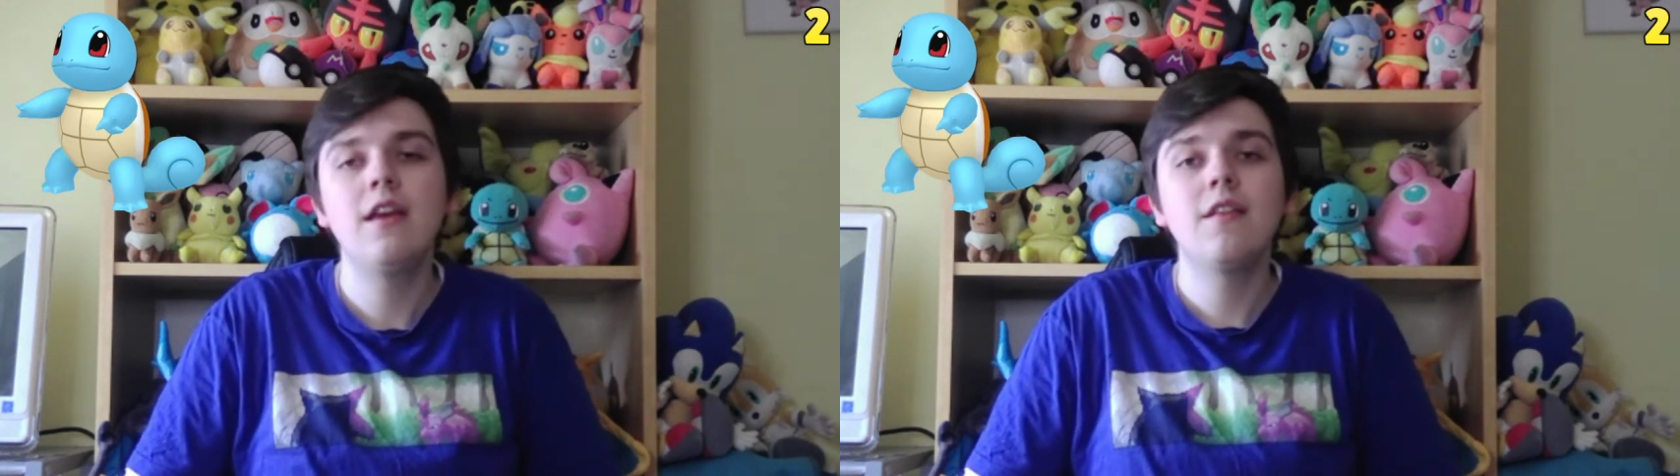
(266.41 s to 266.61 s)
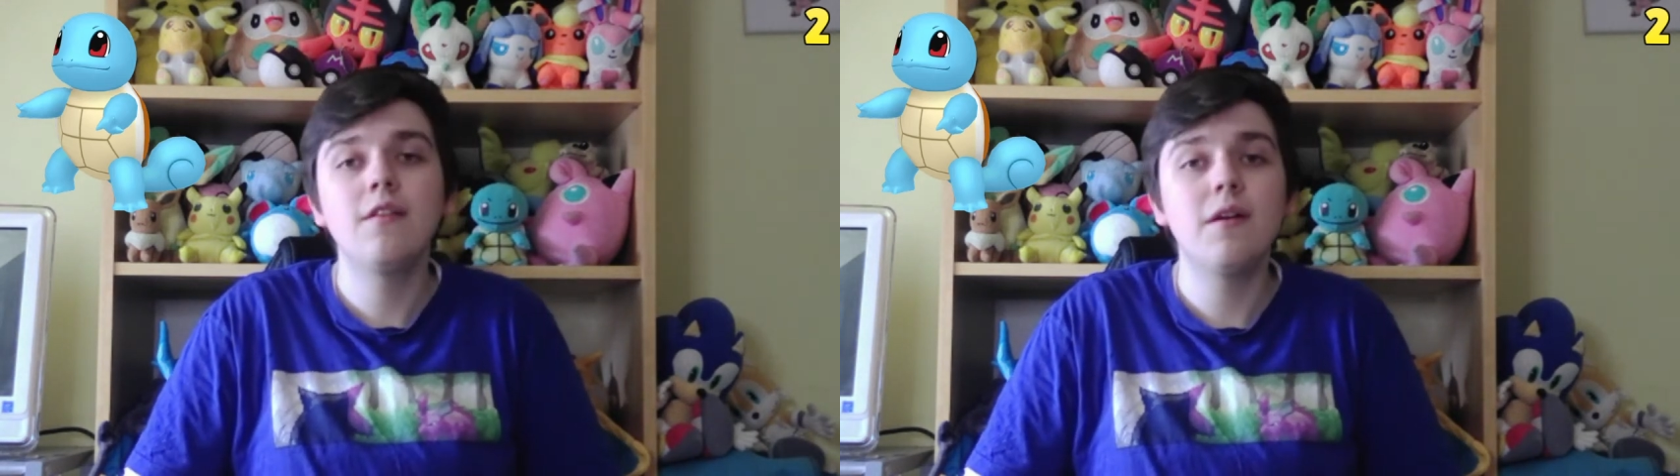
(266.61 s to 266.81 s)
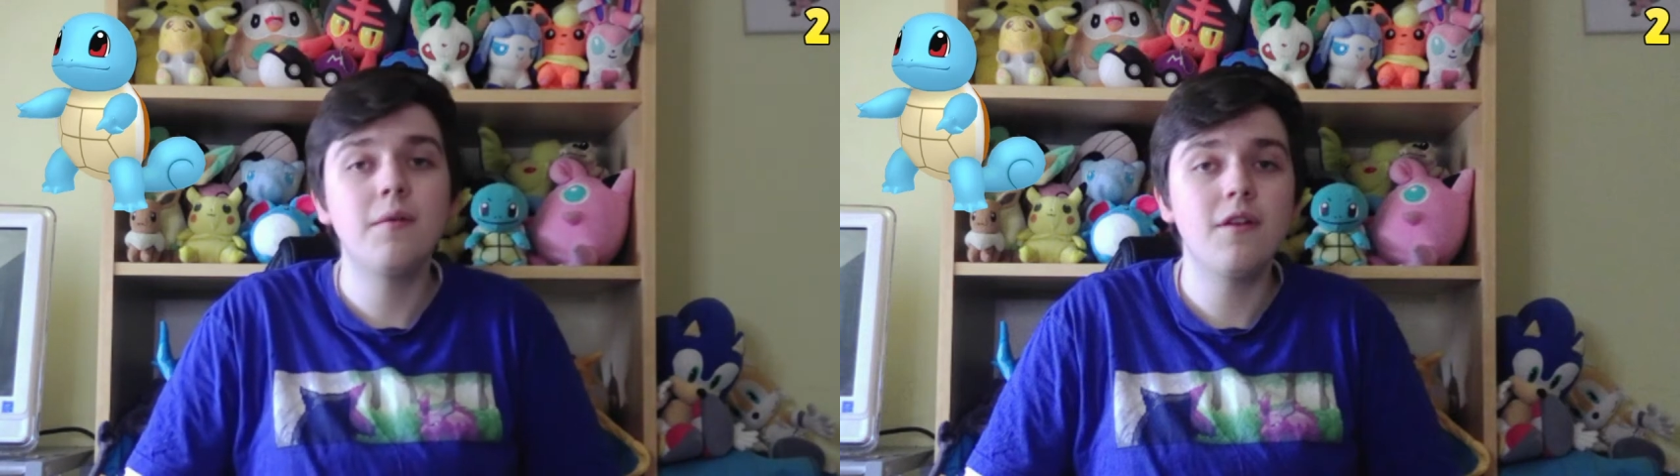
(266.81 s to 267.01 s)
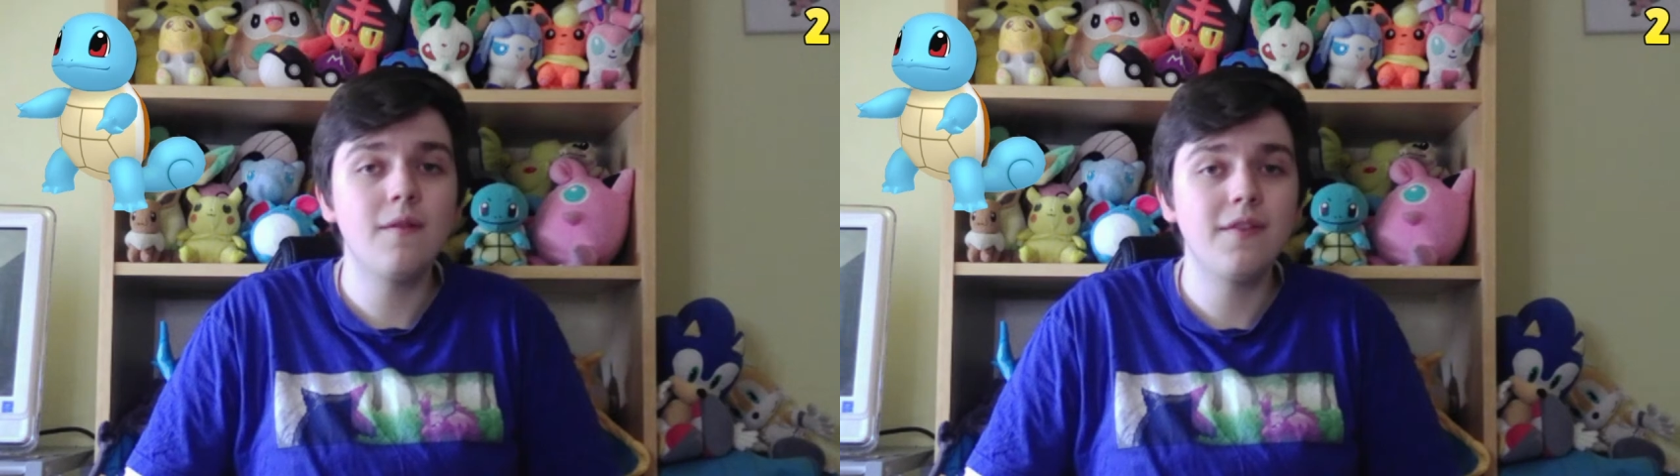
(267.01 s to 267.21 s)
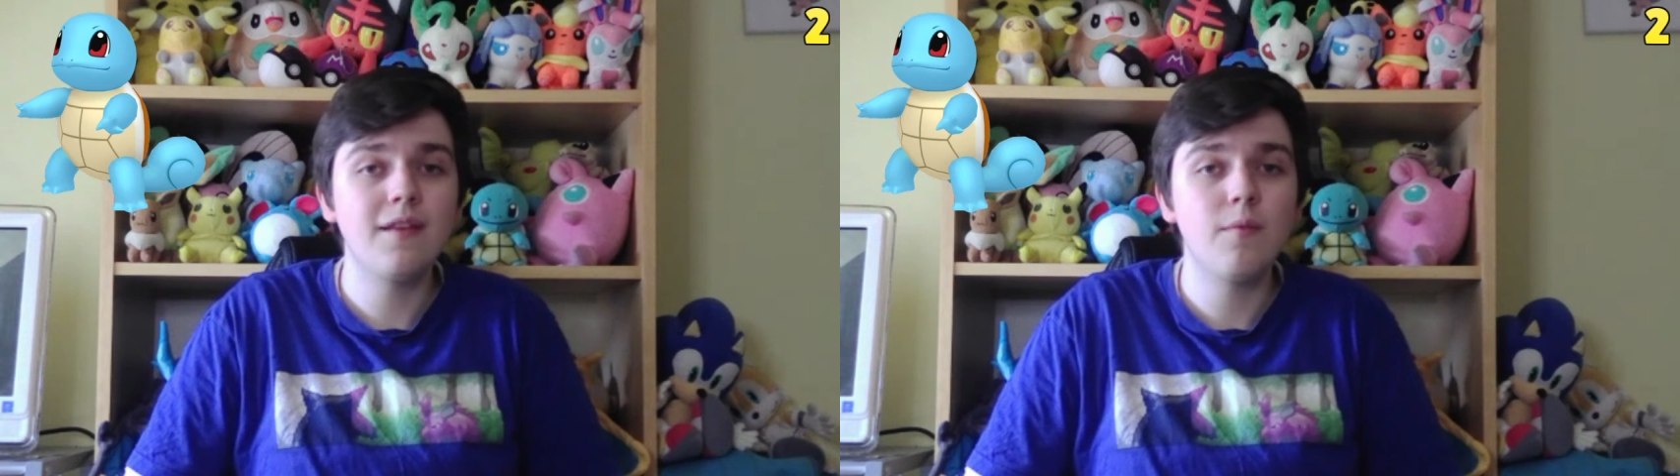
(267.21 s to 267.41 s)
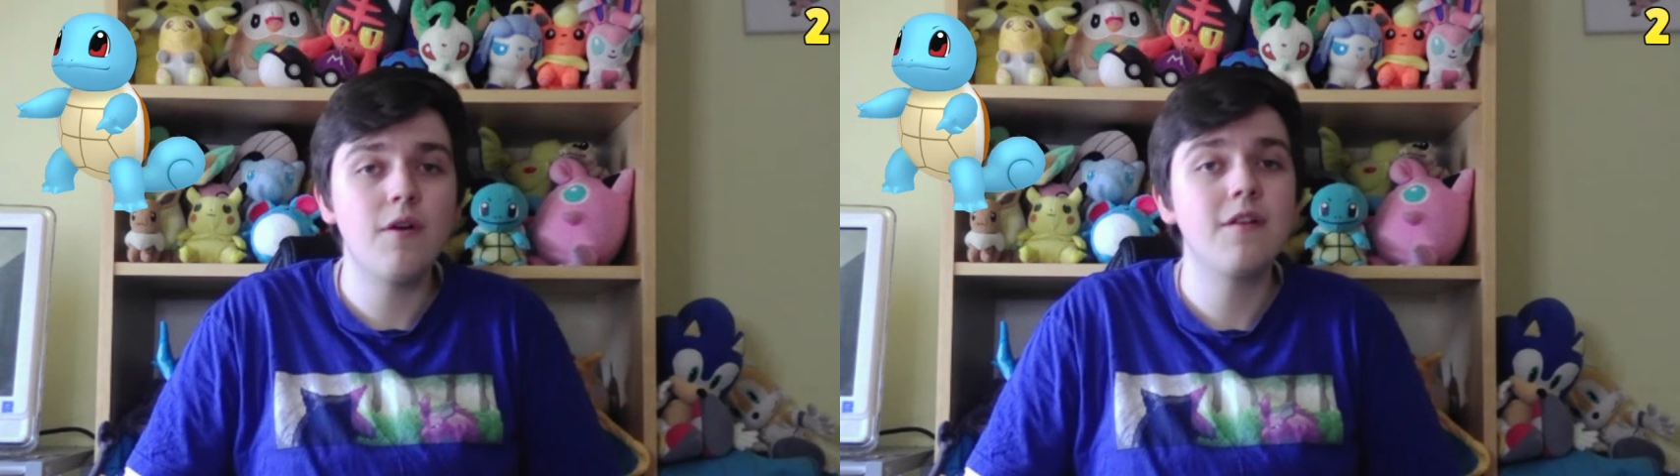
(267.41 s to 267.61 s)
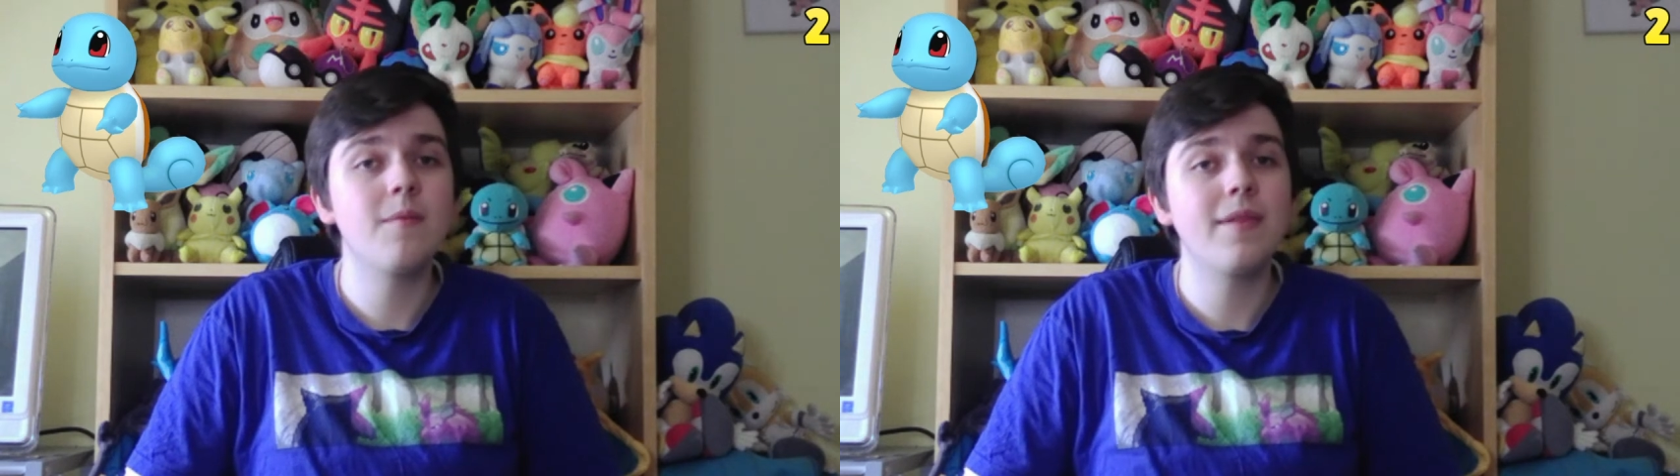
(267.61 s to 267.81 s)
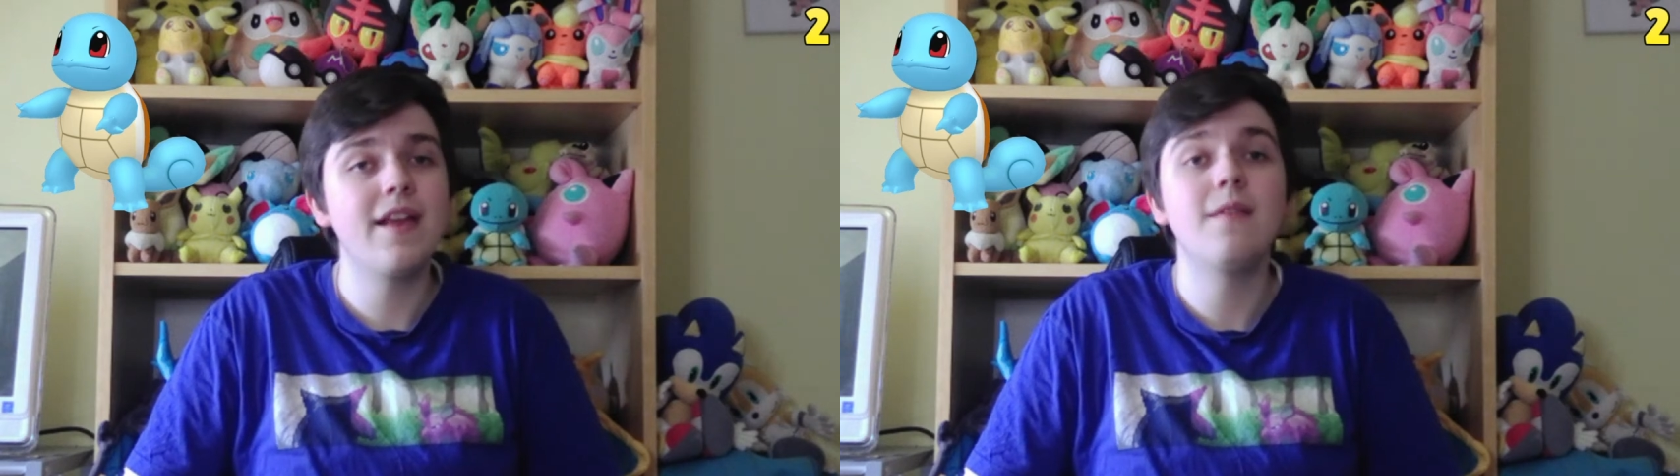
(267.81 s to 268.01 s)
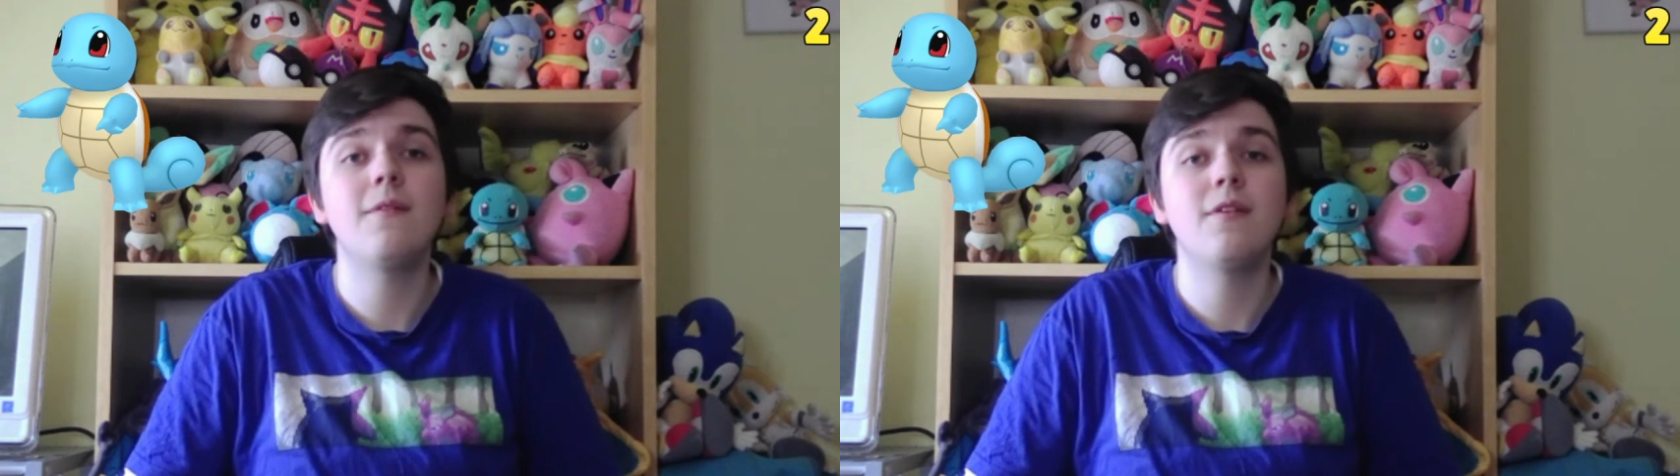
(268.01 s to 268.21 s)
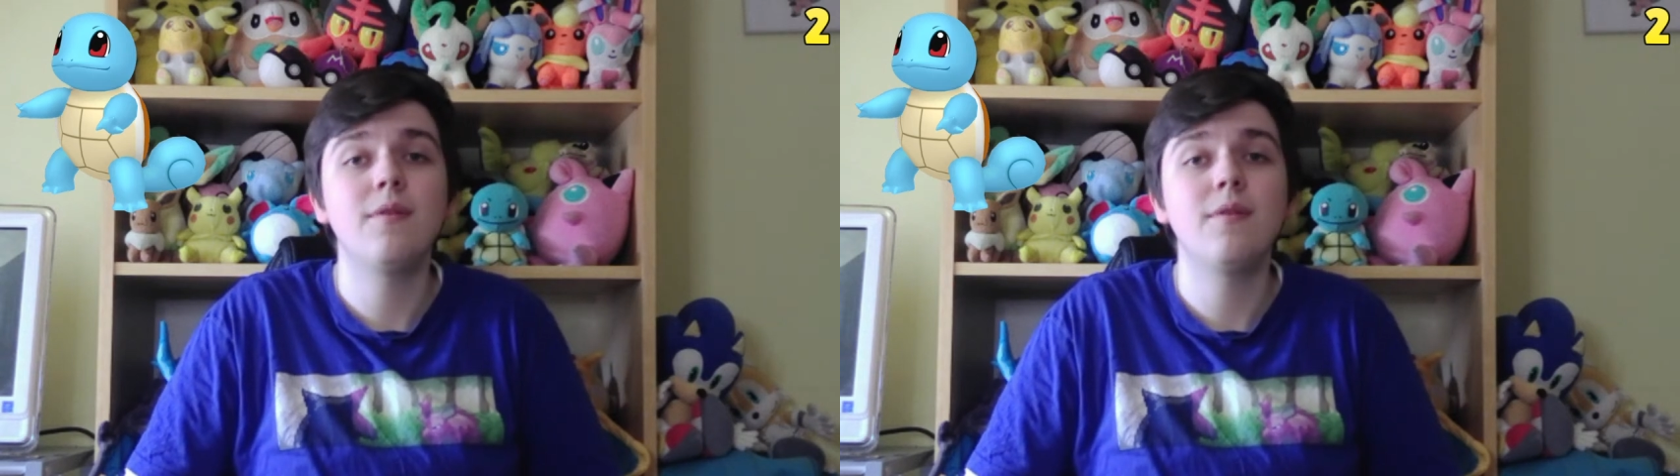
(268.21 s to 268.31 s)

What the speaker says: So it would obviously water your plants for you,